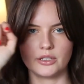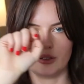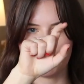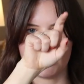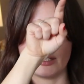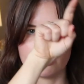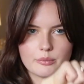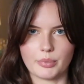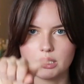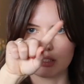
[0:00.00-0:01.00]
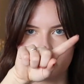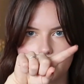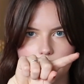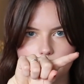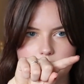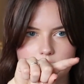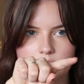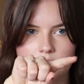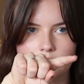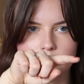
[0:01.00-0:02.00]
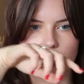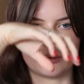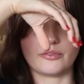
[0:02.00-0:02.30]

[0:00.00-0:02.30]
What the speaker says: you get the bottom loops. So